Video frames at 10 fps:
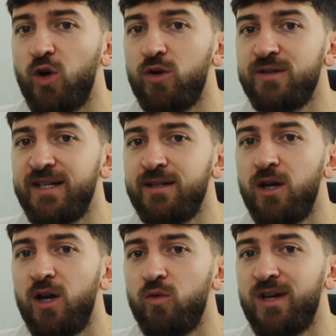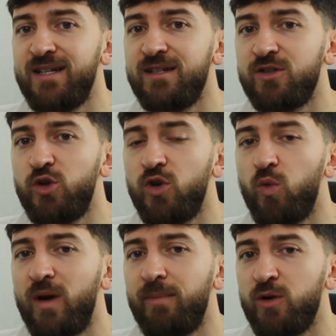content related to your
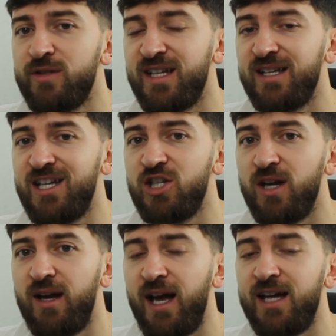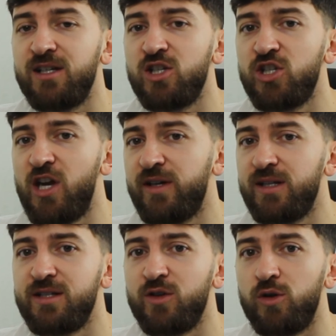web hosting niche and sharing
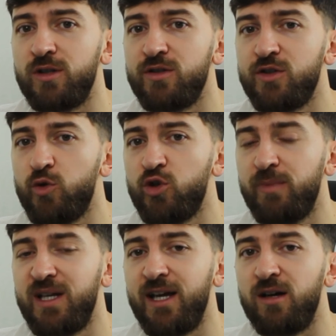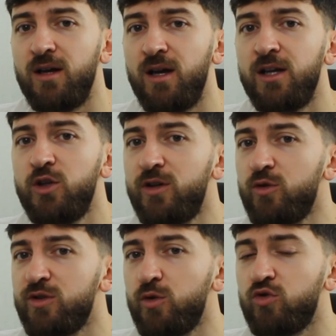this on social media. You
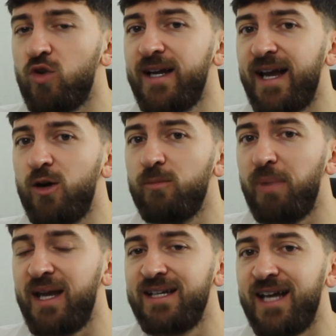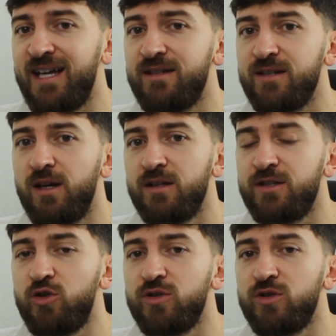can also try out paid ads such